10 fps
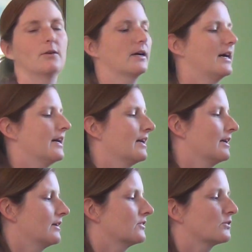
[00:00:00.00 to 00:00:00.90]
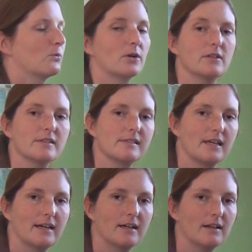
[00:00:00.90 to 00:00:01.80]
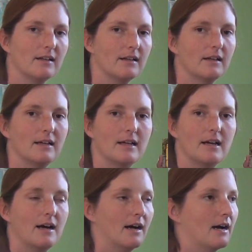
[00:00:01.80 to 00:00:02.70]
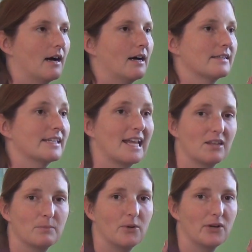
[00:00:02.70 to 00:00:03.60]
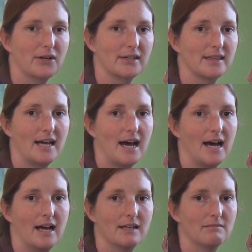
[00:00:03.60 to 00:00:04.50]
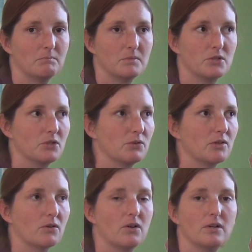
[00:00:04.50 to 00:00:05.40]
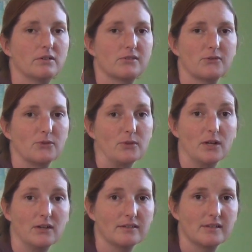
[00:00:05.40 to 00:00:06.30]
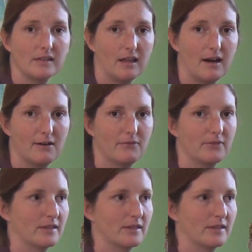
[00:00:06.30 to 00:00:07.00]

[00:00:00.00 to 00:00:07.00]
Okay, Squirrel's Tale is another book that 2-year-olds through adults love.